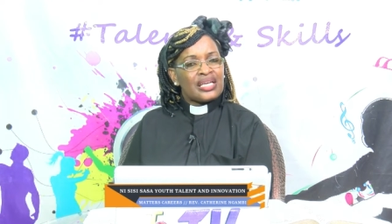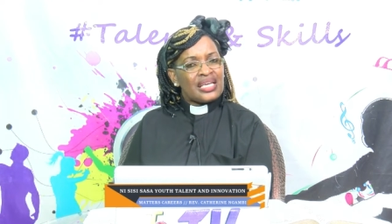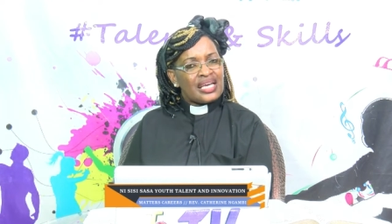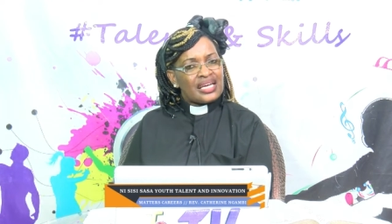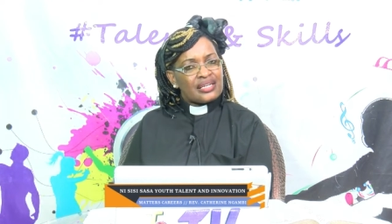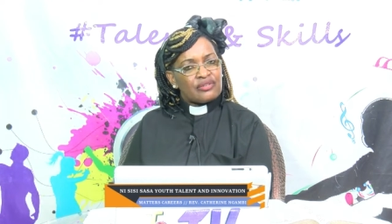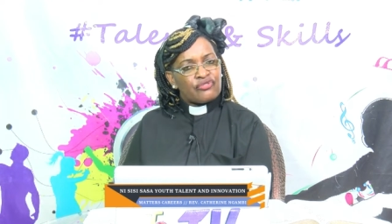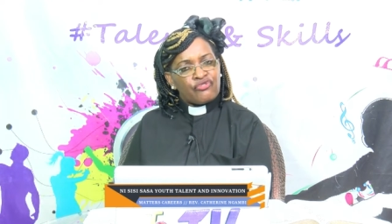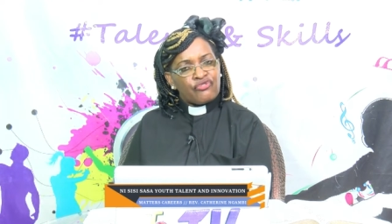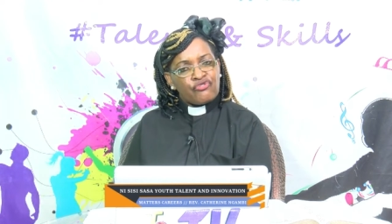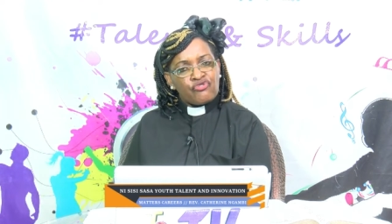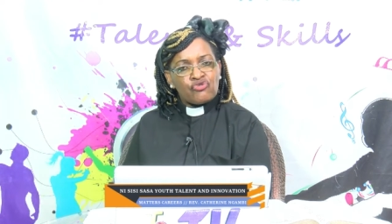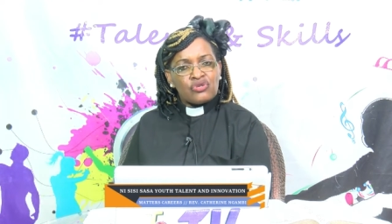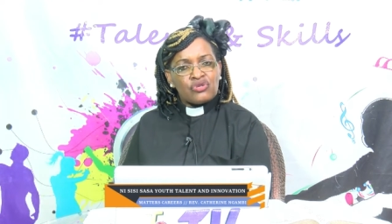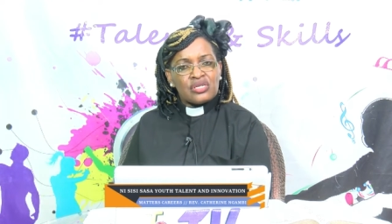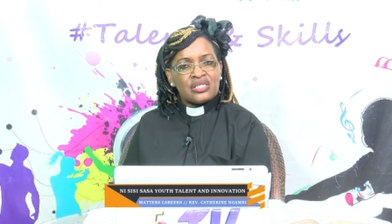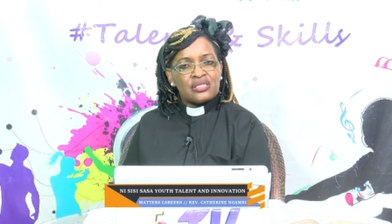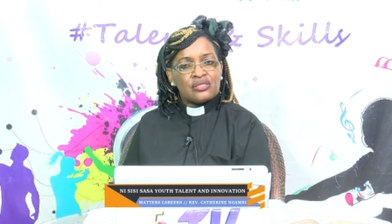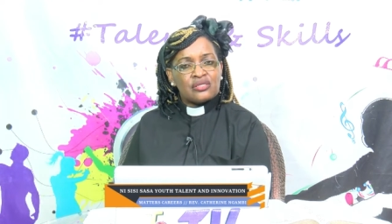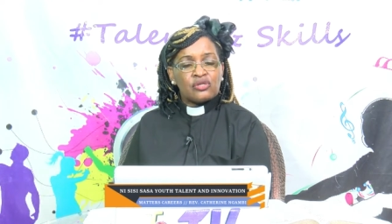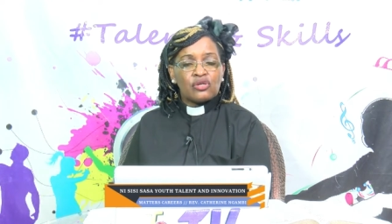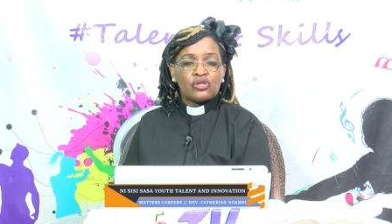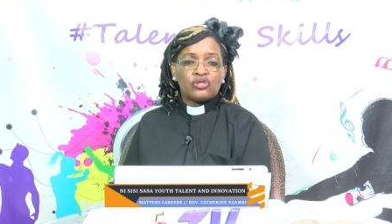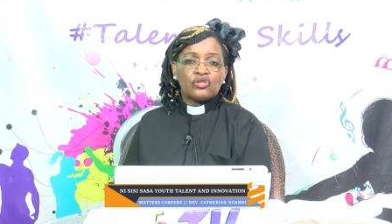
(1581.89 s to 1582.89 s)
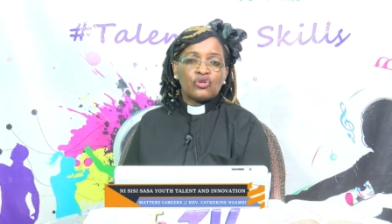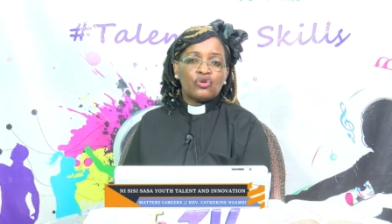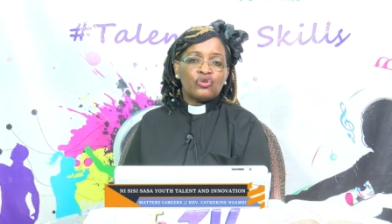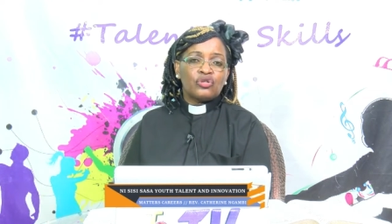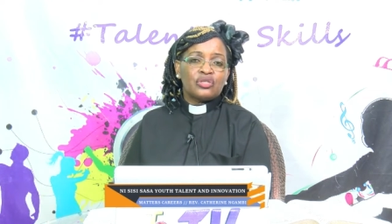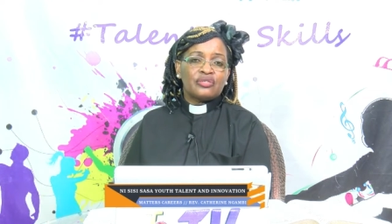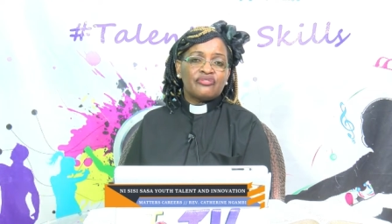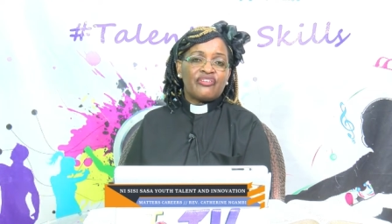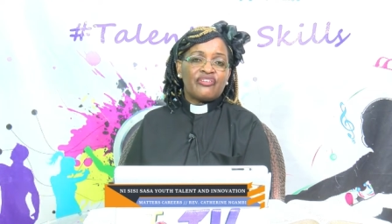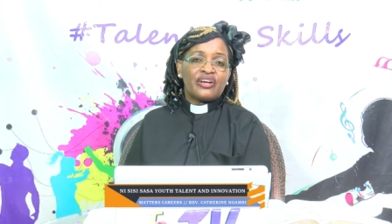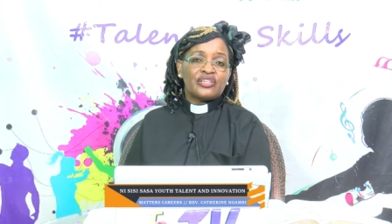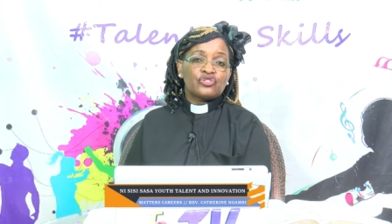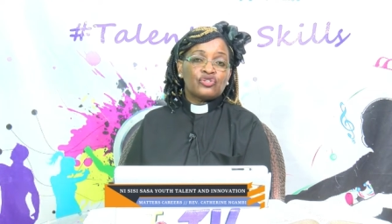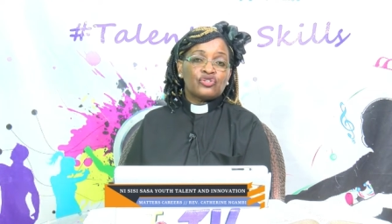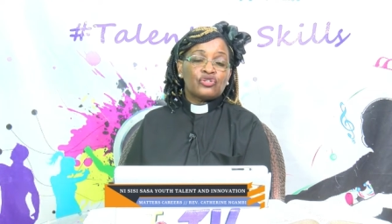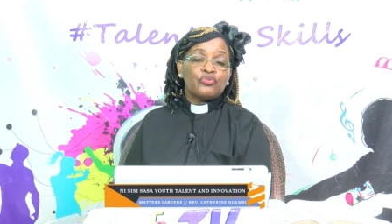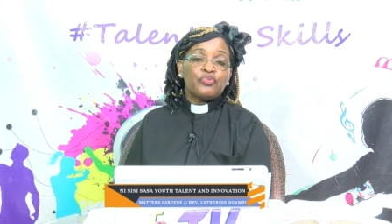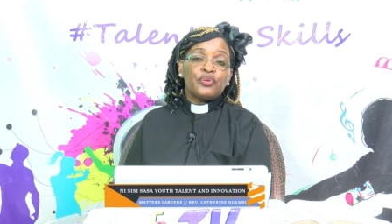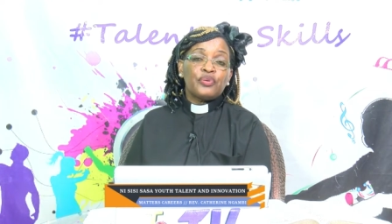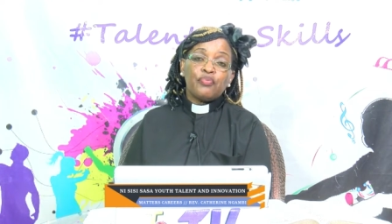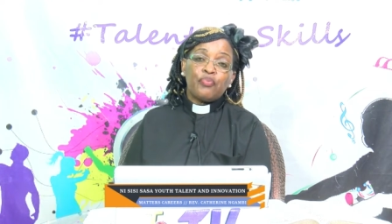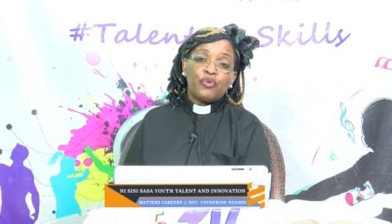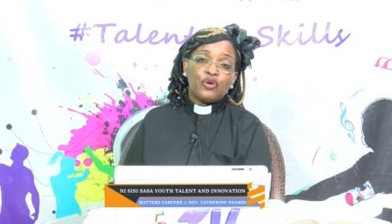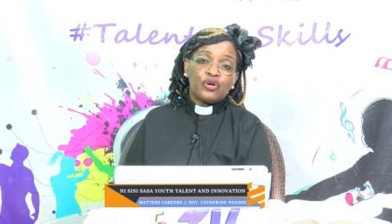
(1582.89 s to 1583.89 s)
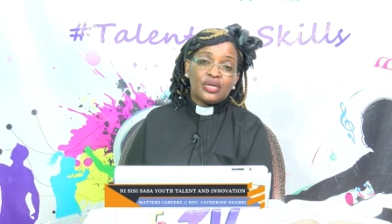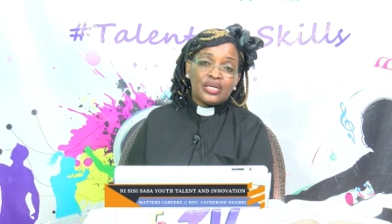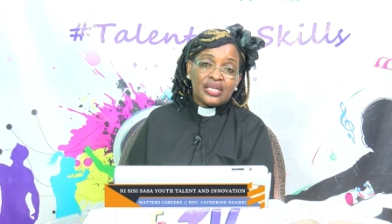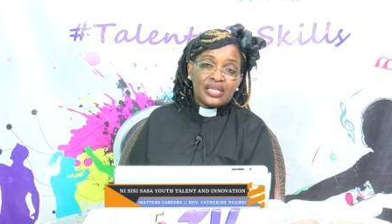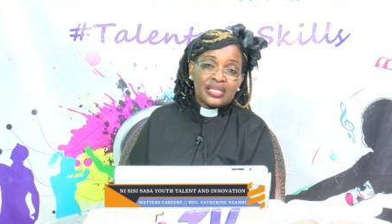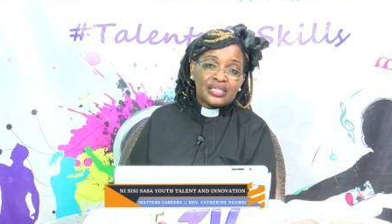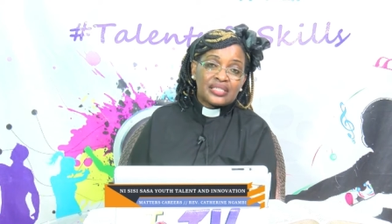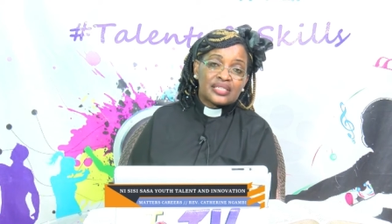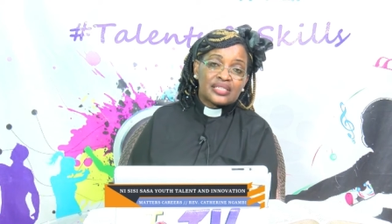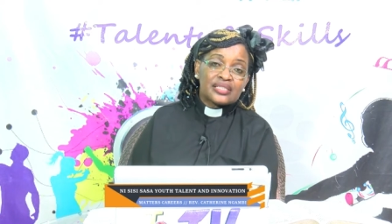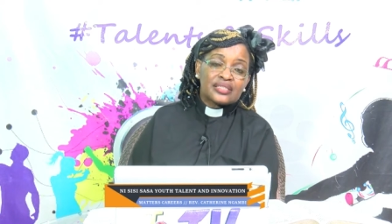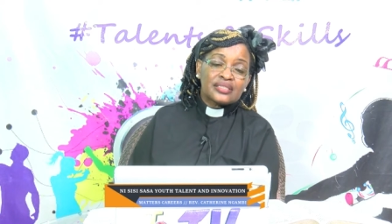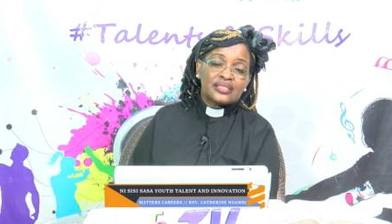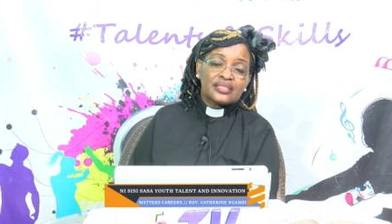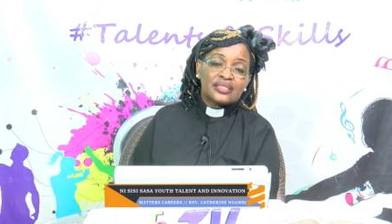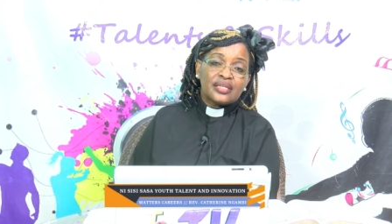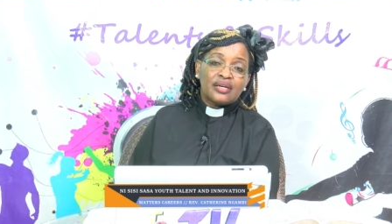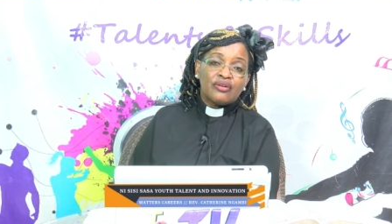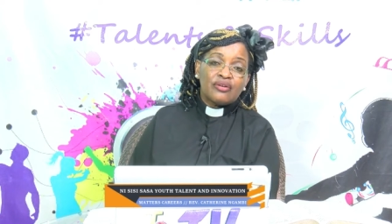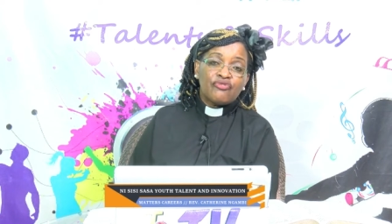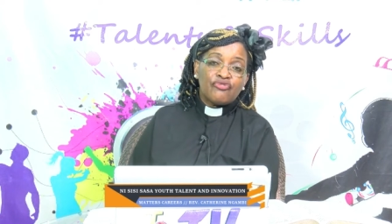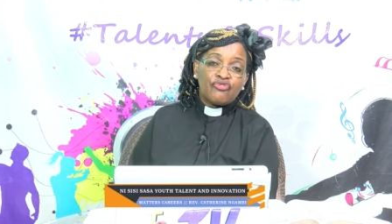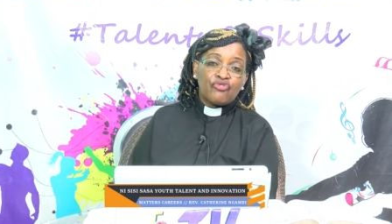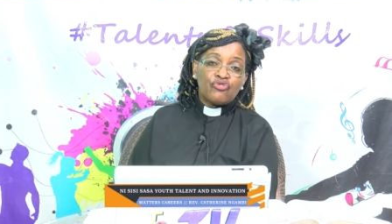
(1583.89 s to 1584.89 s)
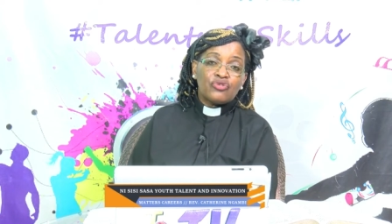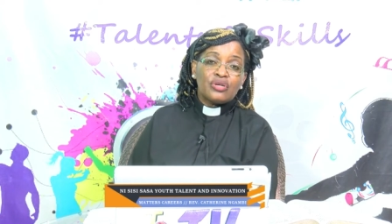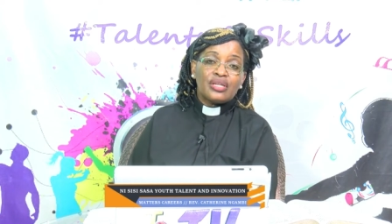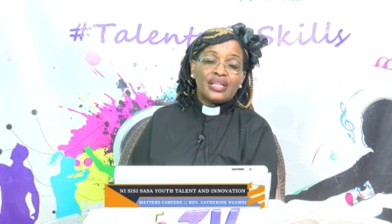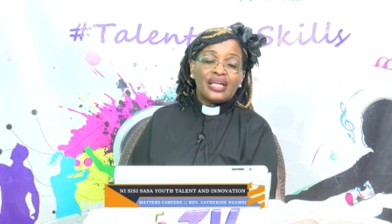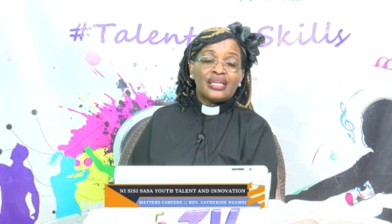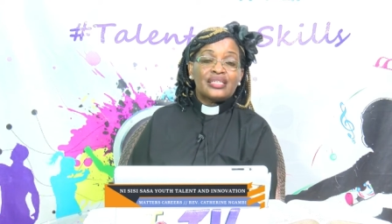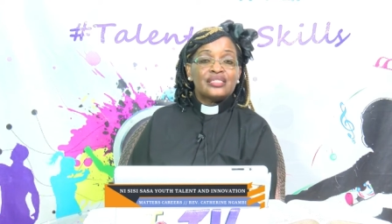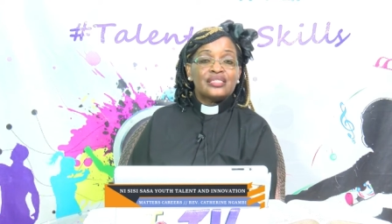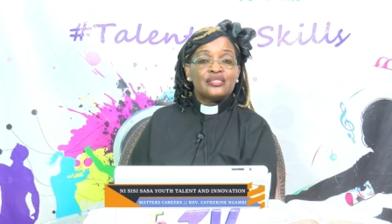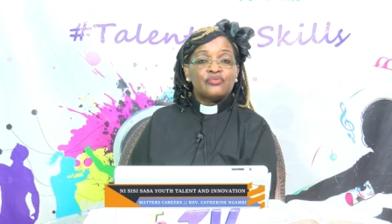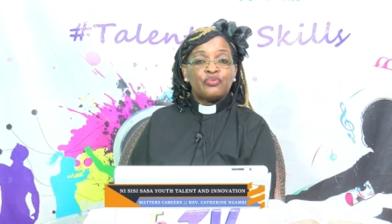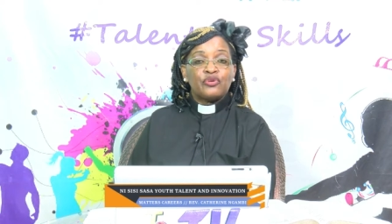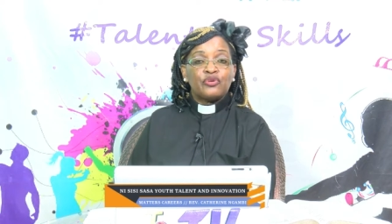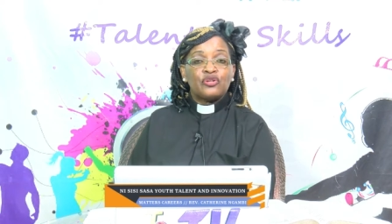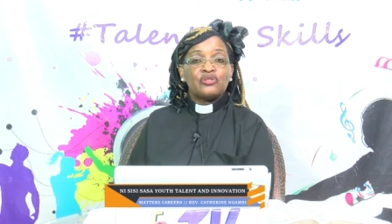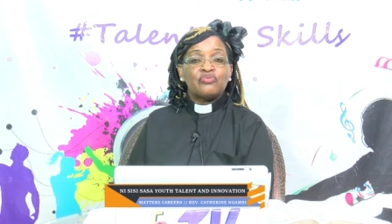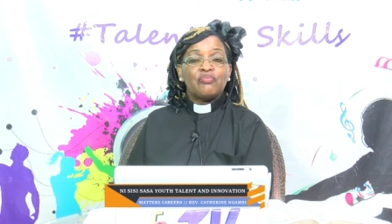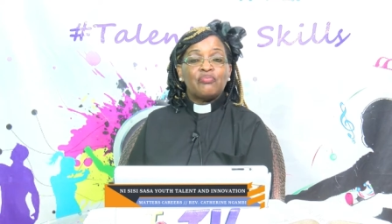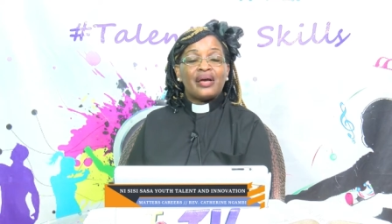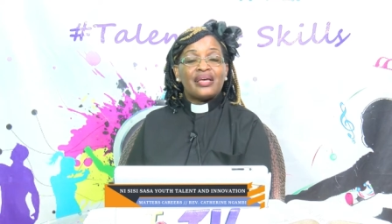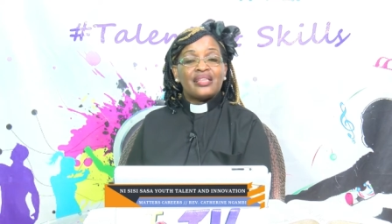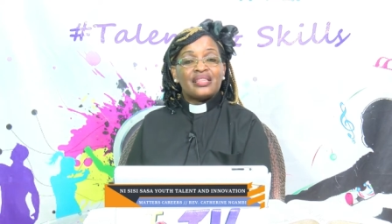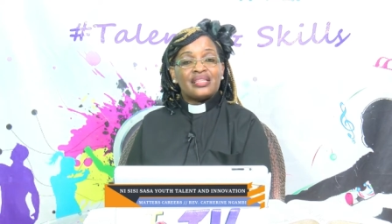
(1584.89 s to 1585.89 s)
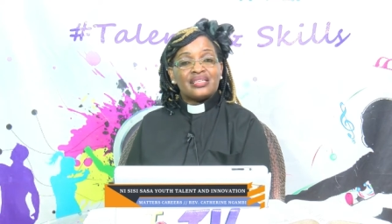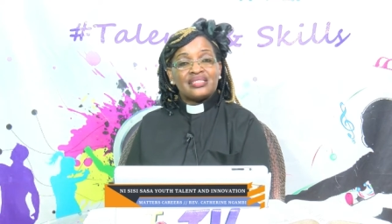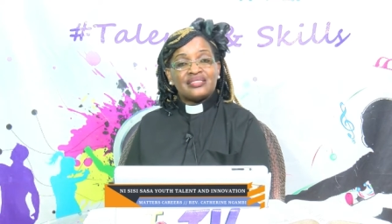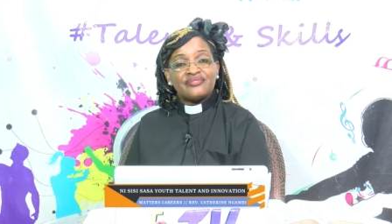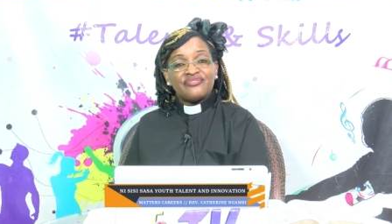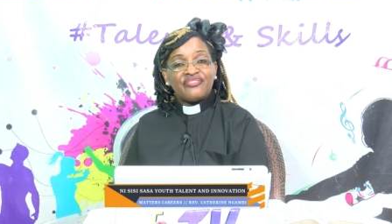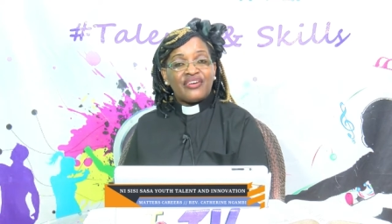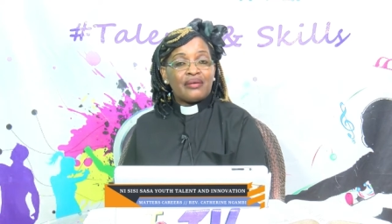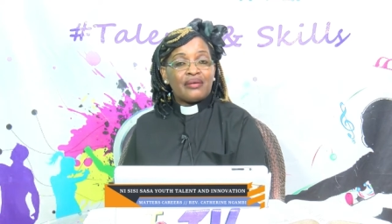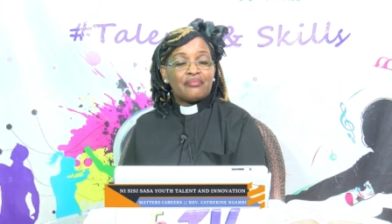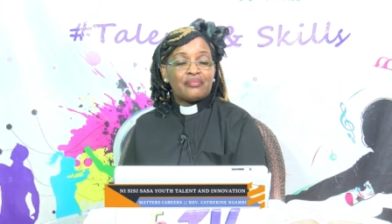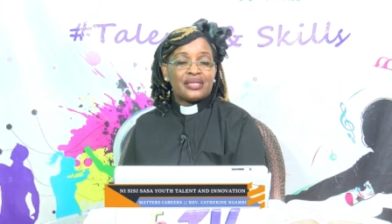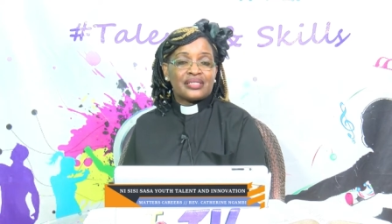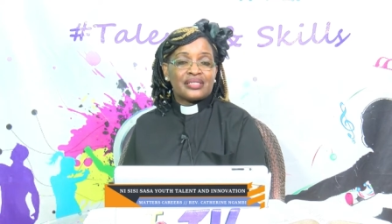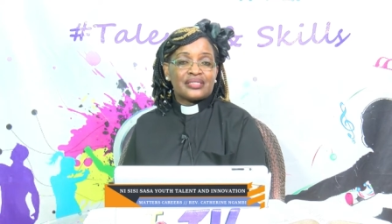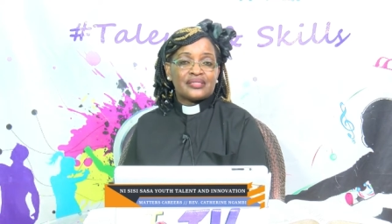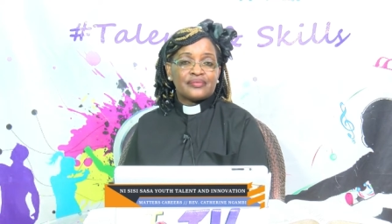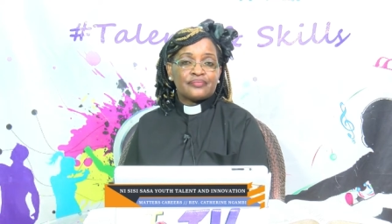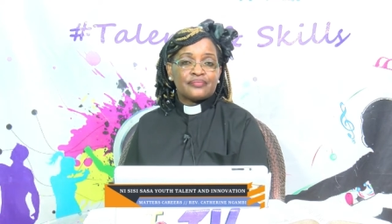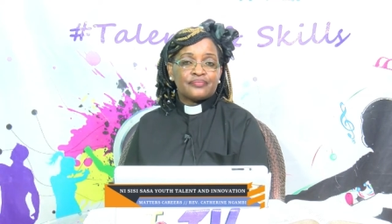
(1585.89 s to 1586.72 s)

Yet food is not old-fashioned. People eat food that is brought by these farmers.